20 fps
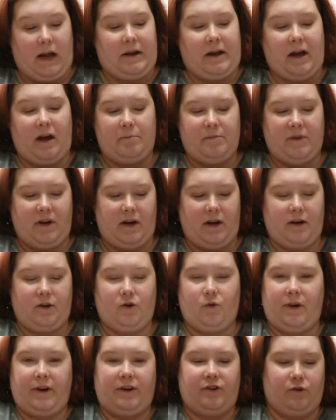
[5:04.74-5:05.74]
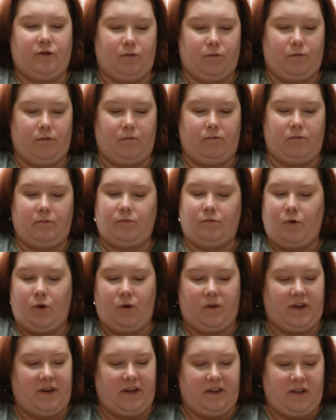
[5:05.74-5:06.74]
And I'm not going to
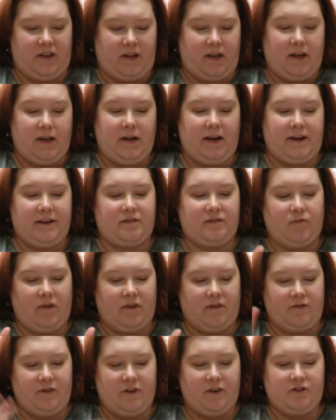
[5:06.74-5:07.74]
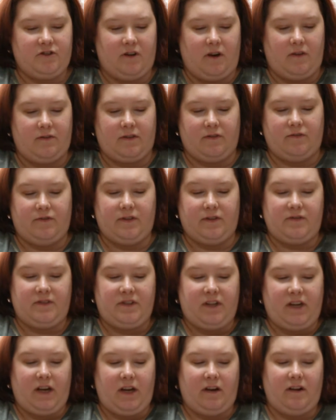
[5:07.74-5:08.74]
roll anything in. I just want to finish off the
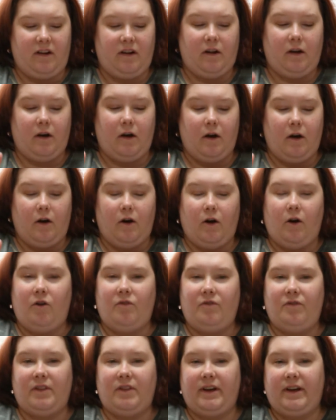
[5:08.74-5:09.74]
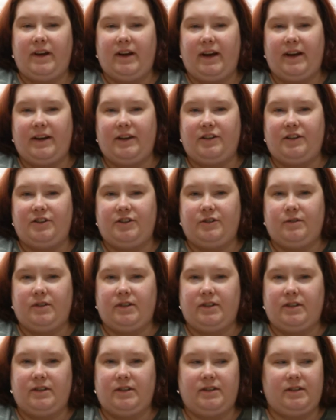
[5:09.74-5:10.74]
15. Hopefully I can do
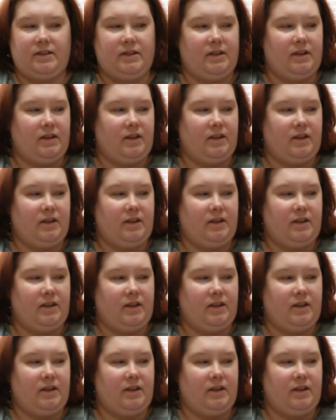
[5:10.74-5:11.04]
it.